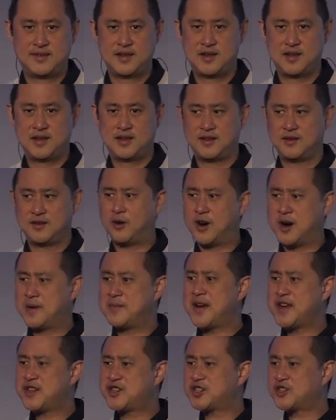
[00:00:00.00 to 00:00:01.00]
Or am I
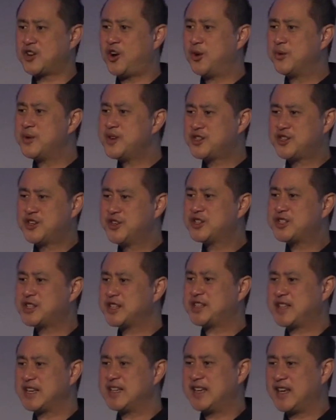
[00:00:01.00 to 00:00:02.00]
just always used to
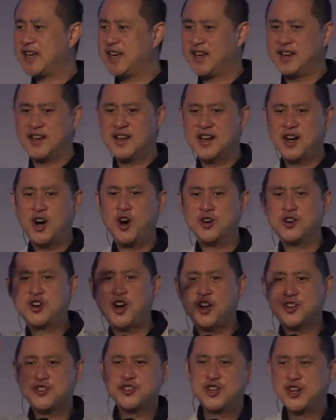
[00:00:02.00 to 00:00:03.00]
thinking, oh, God's
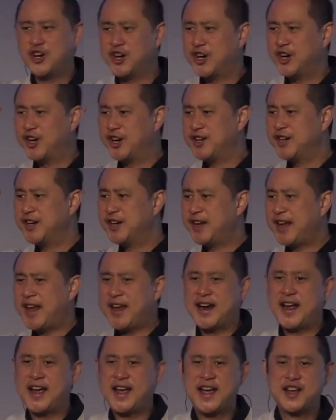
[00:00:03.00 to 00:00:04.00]
good, and
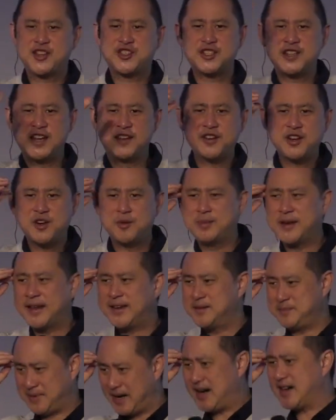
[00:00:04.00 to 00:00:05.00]
I should never complain
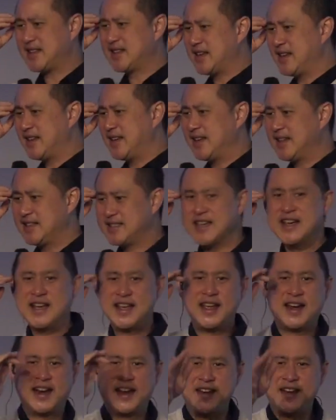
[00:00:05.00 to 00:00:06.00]
about others, and I
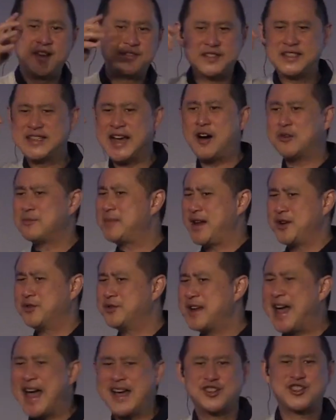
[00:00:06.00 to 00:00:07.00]
never doubt my own
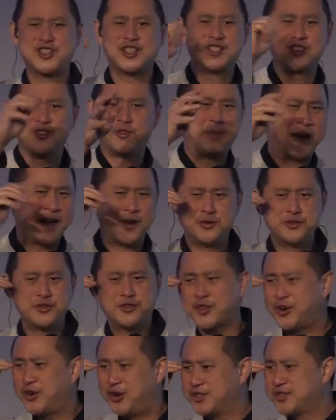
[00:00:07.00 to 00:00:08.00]
actions or my own
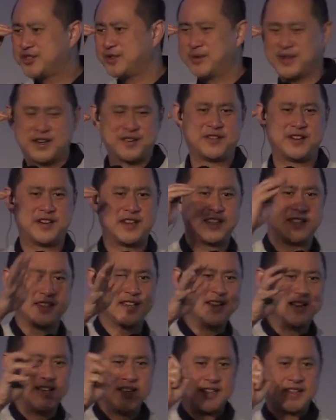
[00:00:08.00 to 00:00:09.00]
thoughts or whatever it is?
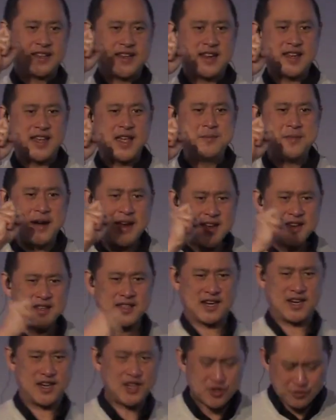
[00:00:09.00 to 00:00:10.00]
Like, am I in
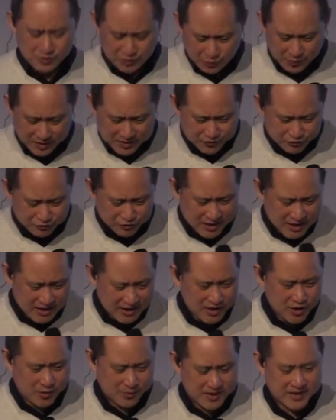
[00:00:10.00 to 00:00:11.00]
touch with what's really
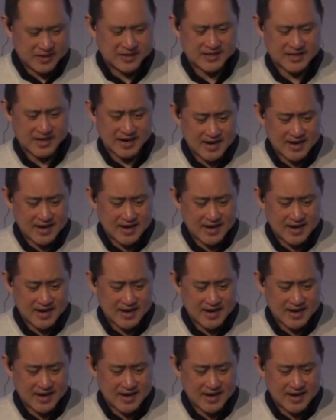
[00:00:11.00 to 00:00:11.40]
going inside?